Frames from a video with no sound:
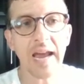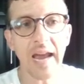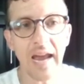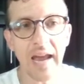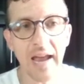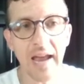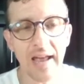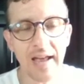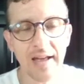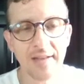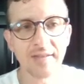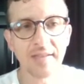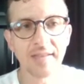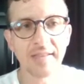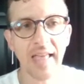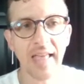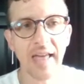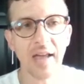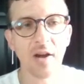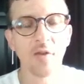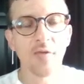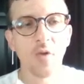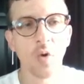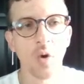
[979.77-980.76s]
And
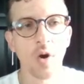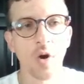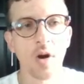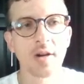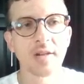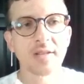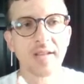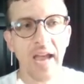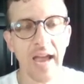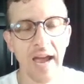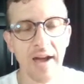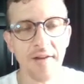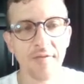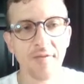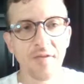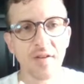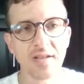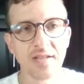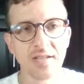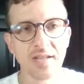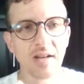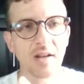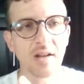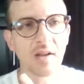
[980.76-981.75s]
then, of course,
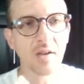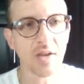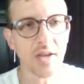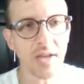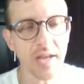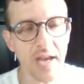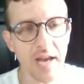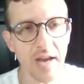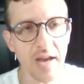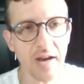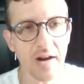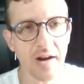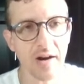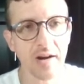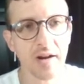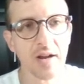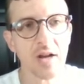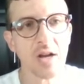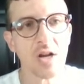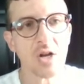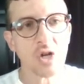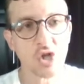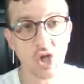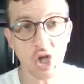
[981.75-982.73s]
every single year,
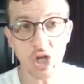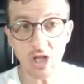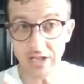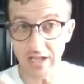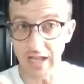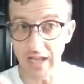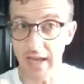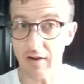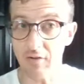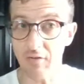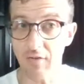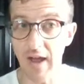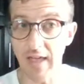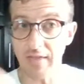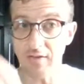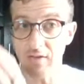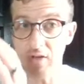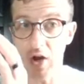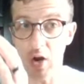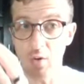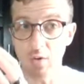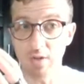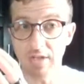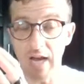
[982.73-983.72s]
just like
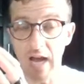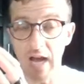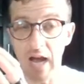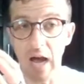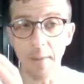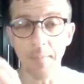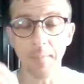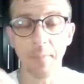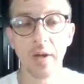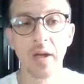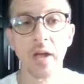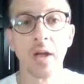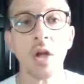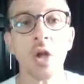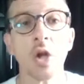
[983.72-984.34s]
rent goes up,